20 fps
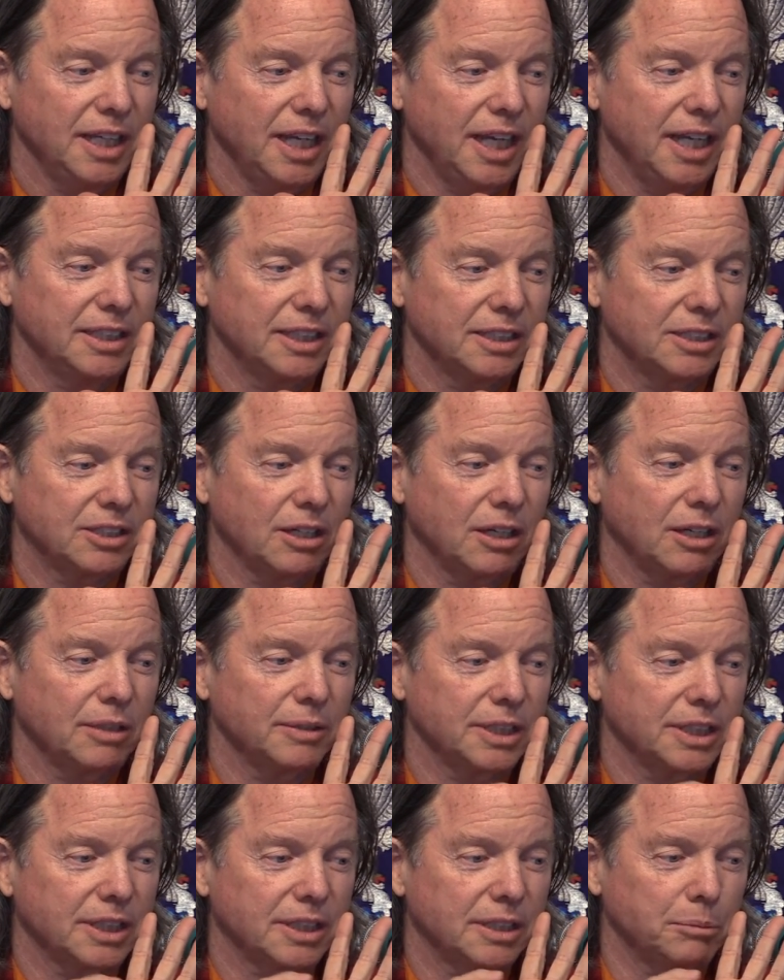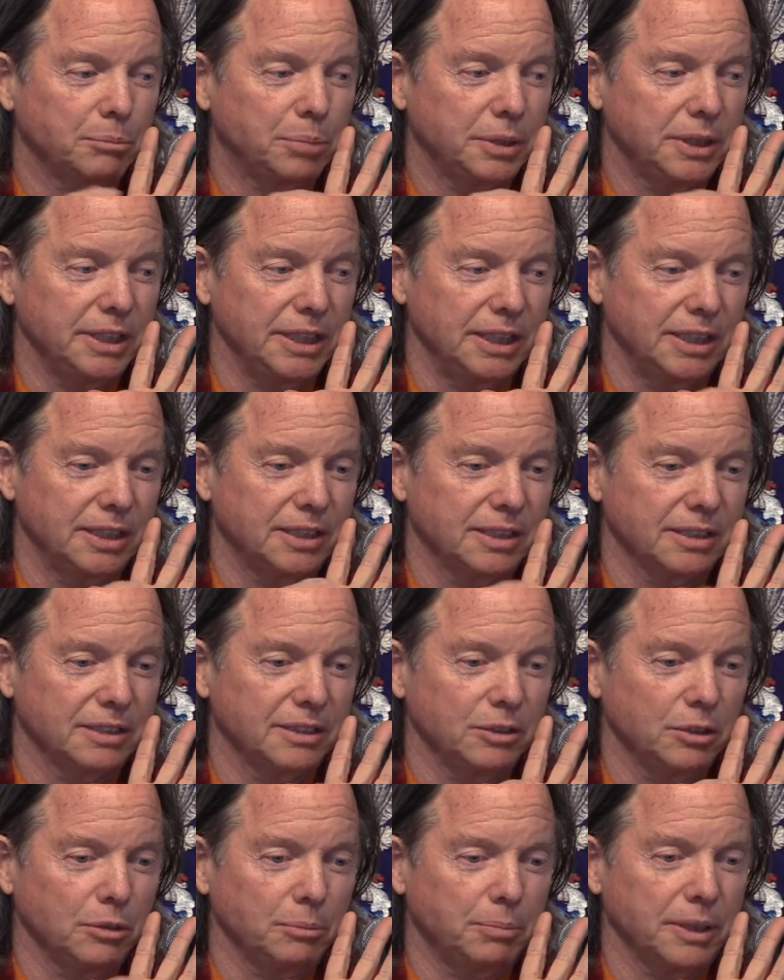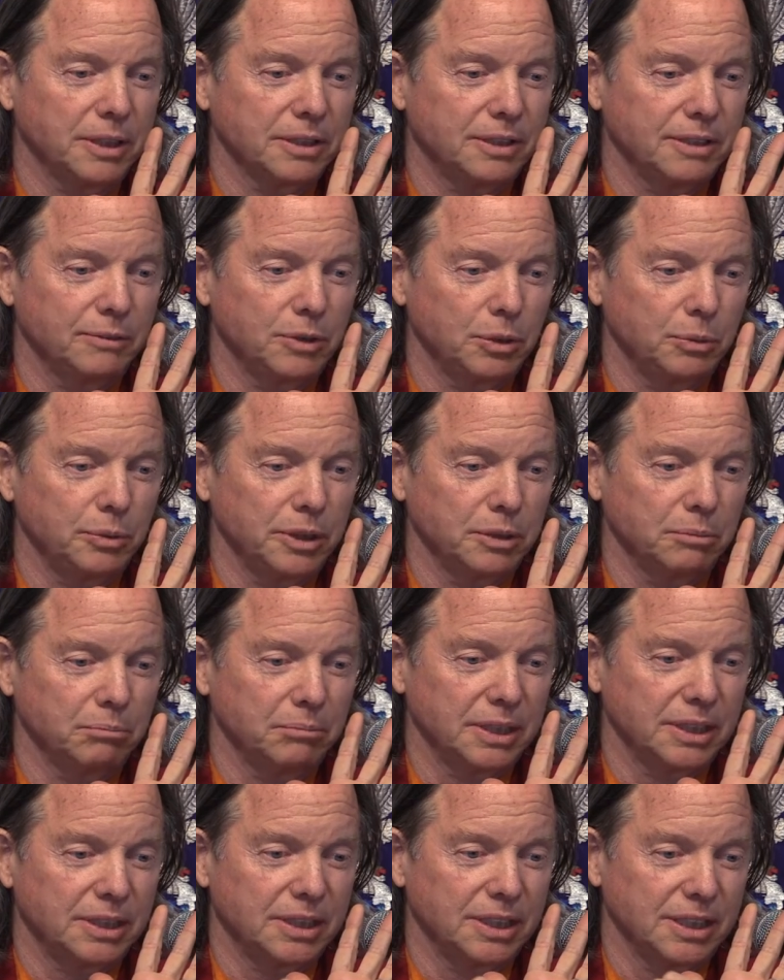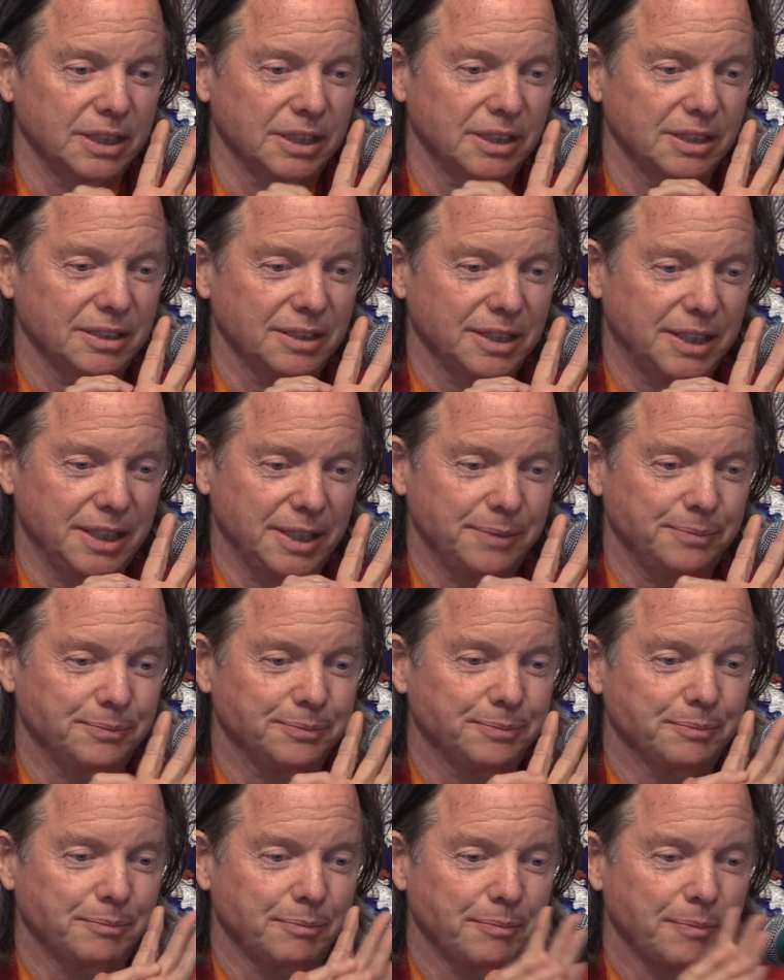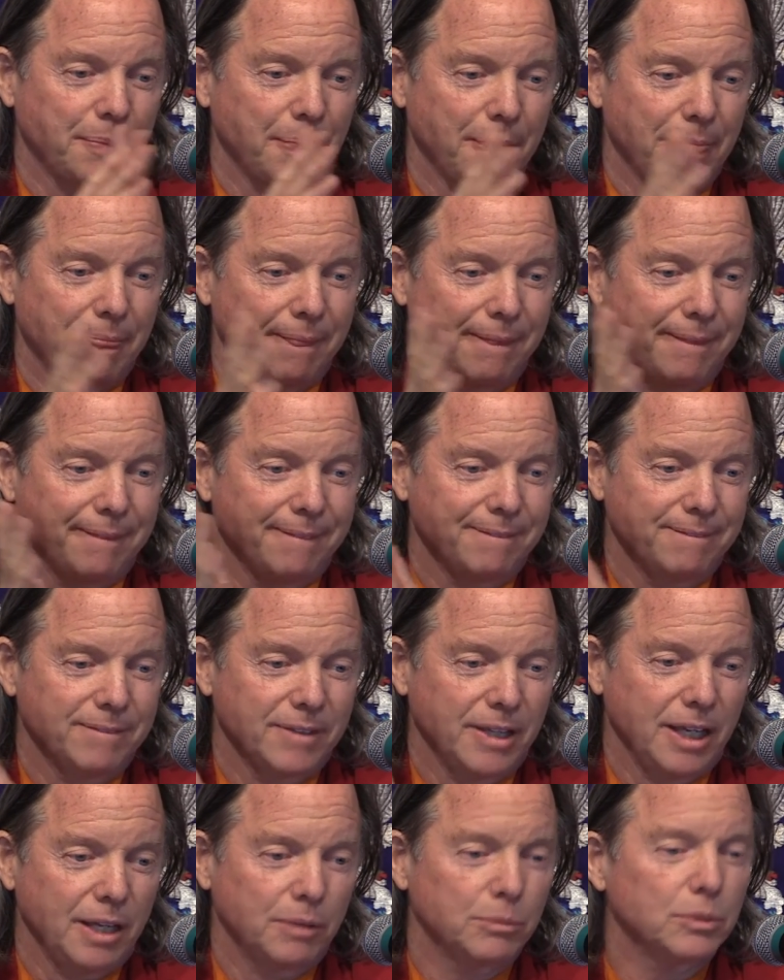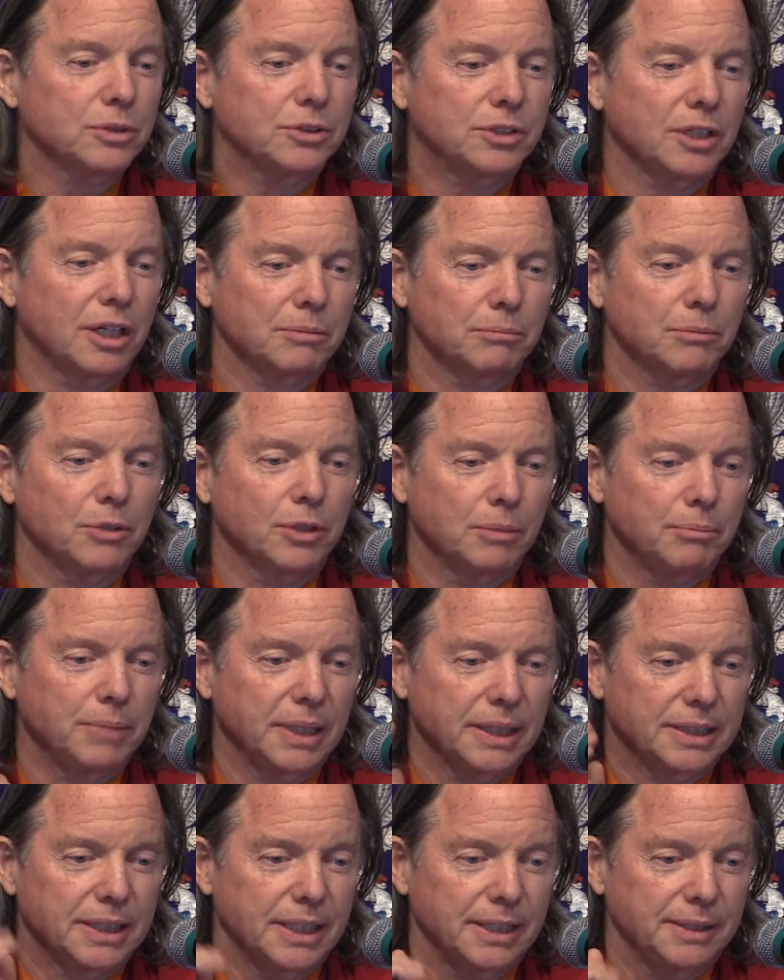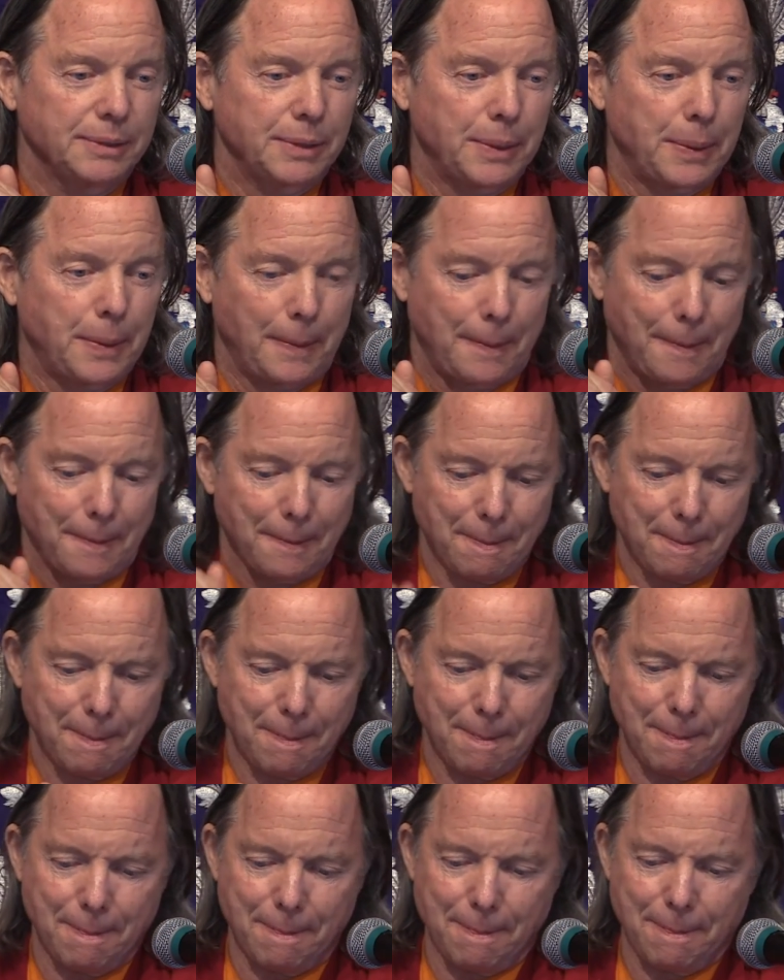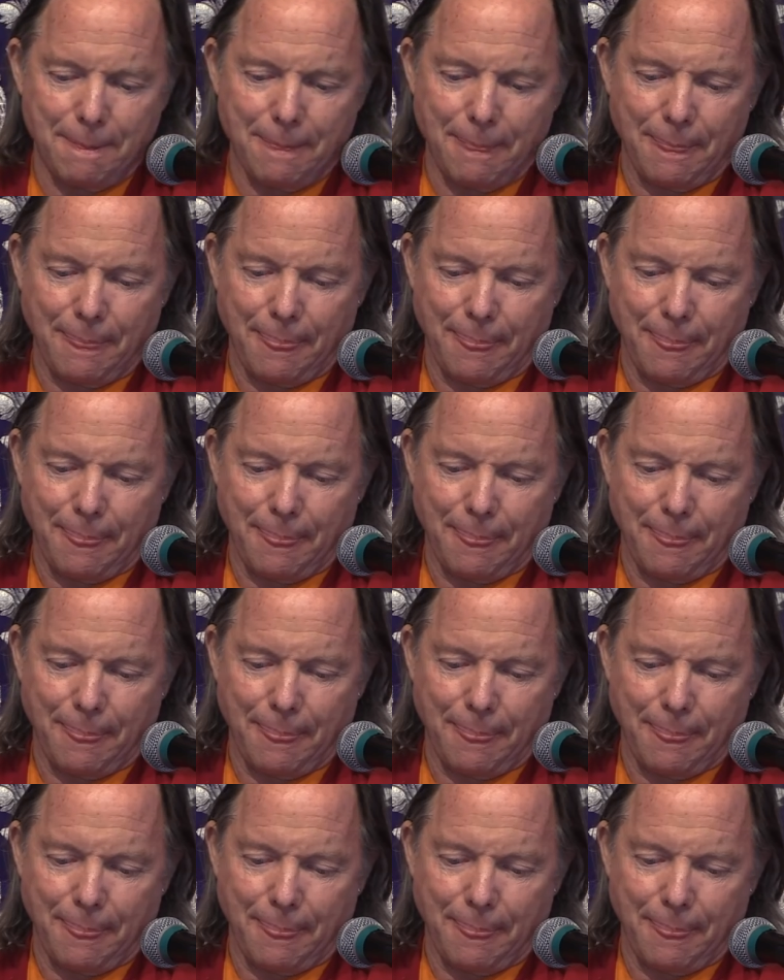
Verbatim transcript: and it's always complete. There's no parts of the wheel missing, okay? And we'll talk more about that. Mm.